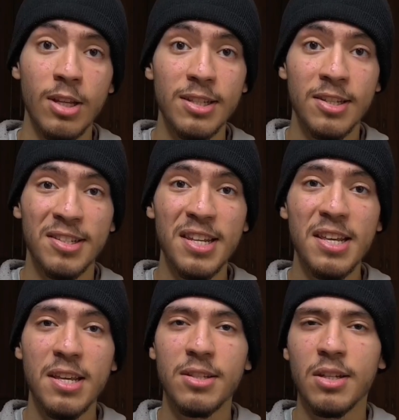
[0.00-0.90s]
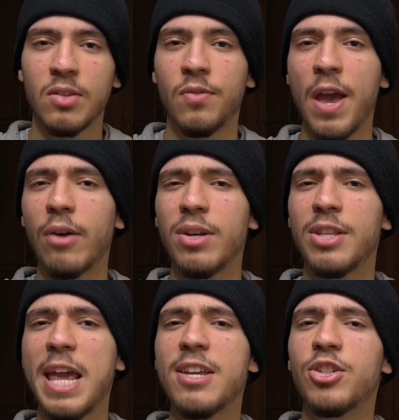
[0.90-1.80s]
This disease is very
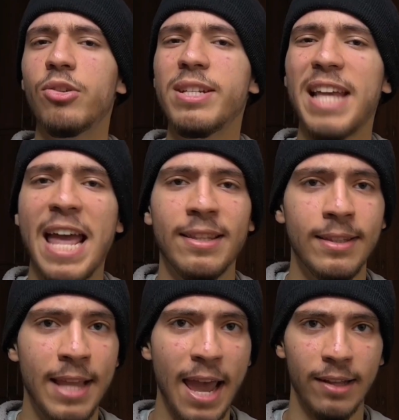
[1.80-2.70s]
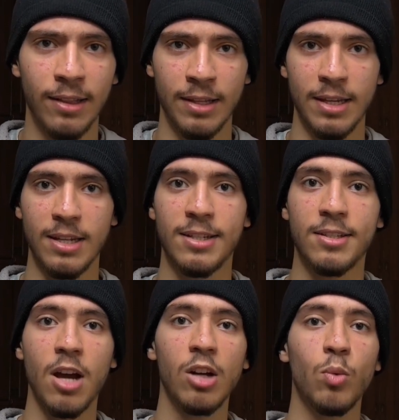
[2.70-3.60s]
dangerous and deadly. It
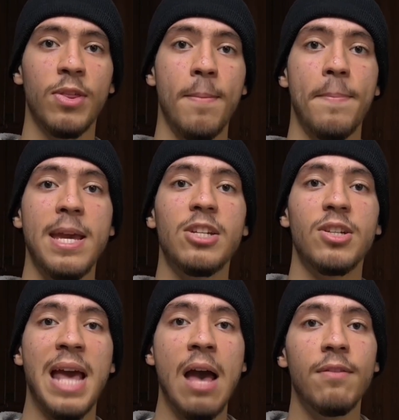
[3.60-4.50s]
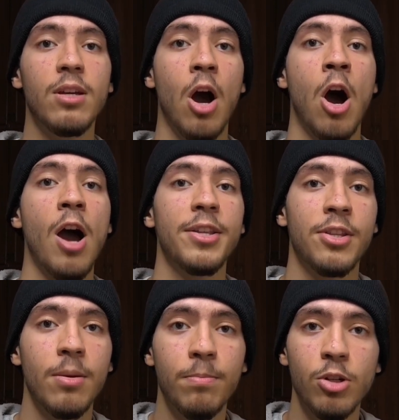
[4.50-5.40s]
starts with the patient having a high
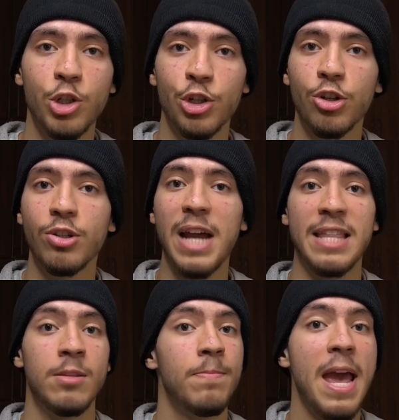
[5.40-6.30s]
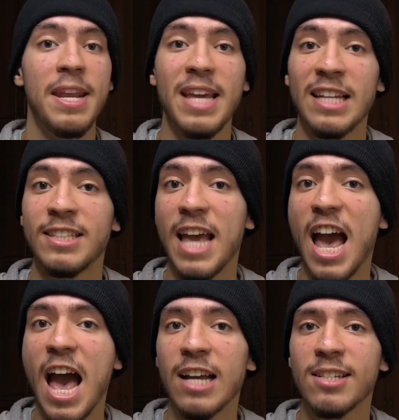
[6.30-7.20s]
temperature and panic
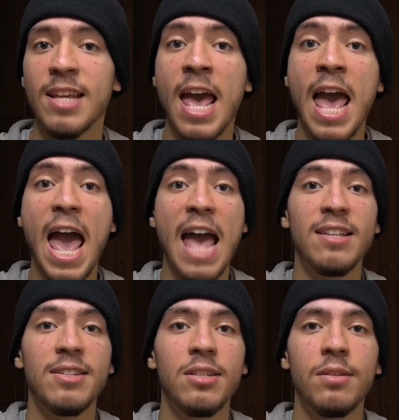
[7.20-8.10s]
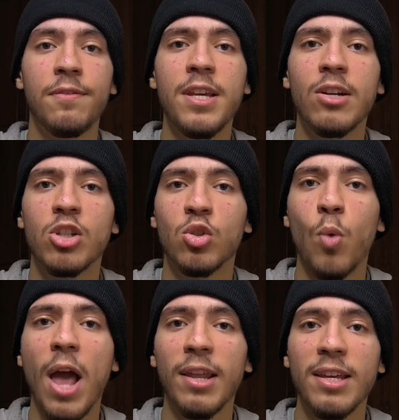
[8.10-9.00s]
attacks and severe
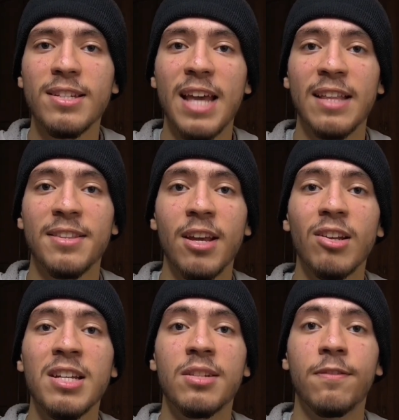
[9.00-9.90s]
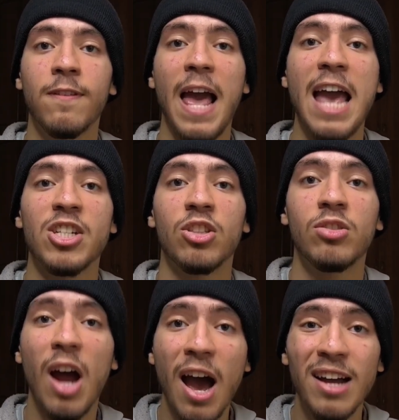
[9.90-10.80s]
swellings until his flesh
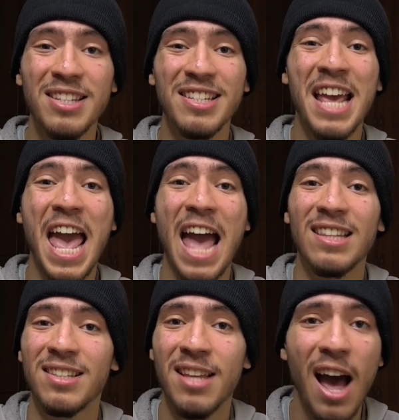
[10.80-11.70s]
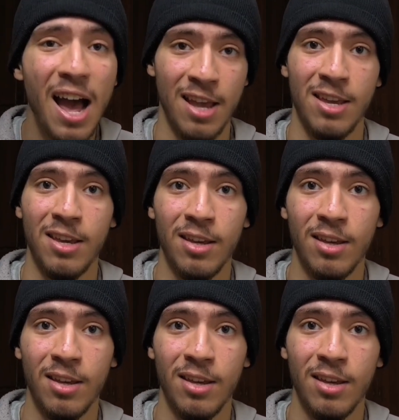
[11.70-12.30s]
rots and die.